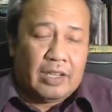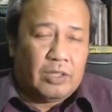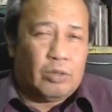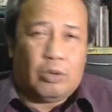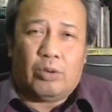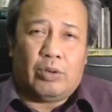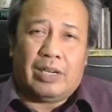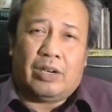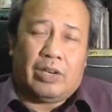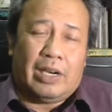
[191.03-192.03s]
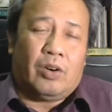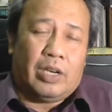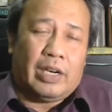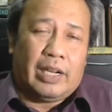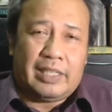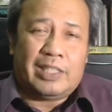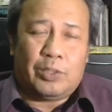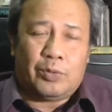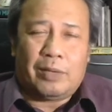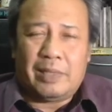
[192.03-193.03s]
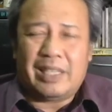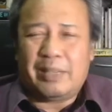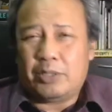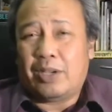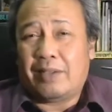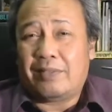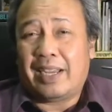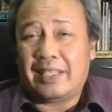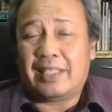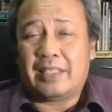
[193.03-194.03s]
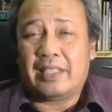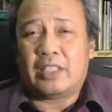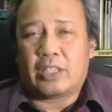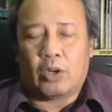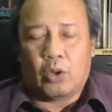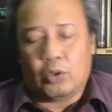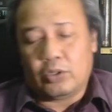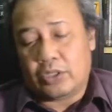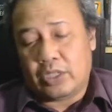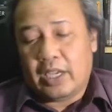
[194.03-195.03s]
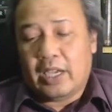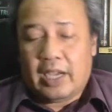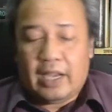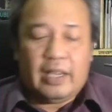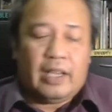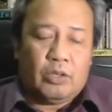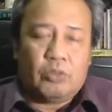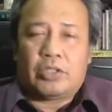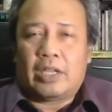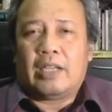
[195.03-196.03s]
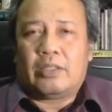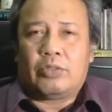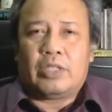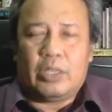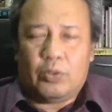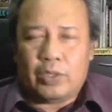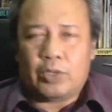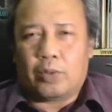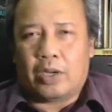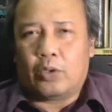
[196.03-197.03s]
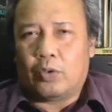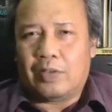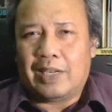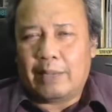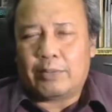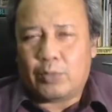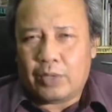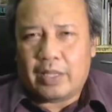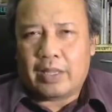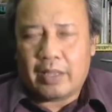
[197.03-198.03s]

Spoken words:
So on a 96 well plate, that means you have 96 clones, and then you start to see which one overlaps with